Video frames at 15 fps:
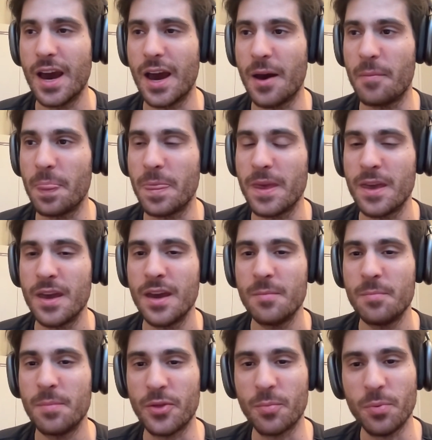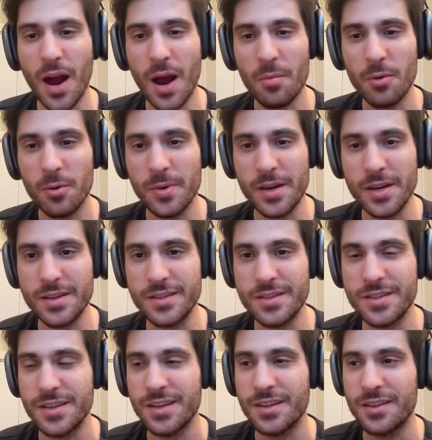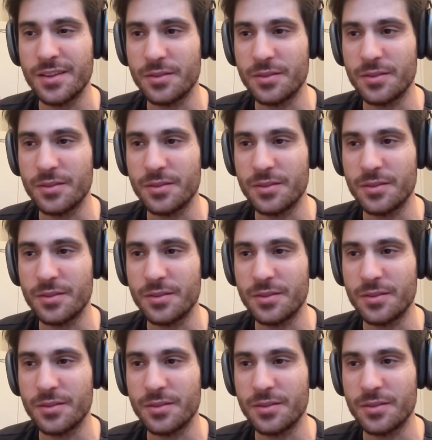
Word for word: Um, but the problem is